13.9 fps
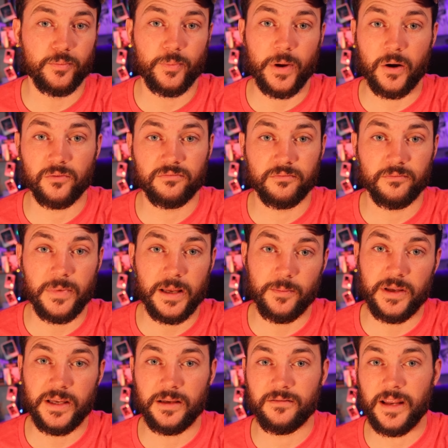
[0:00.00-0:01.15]
about
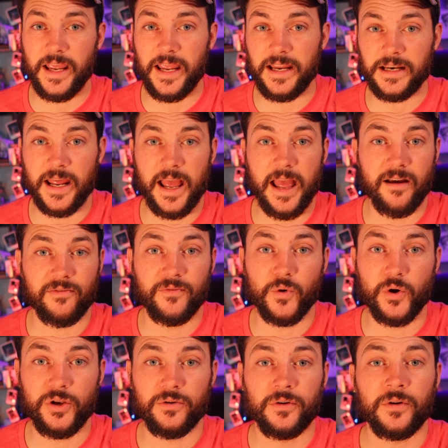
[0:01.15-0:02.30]
maybe eight and a half
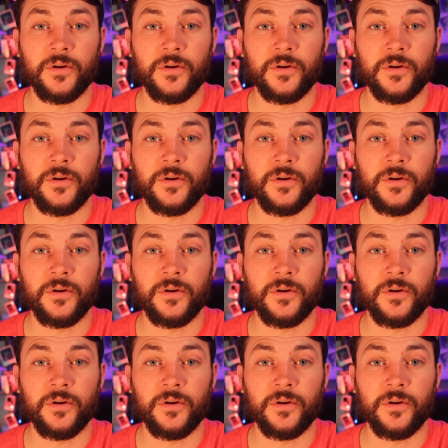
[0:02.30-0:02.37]
foot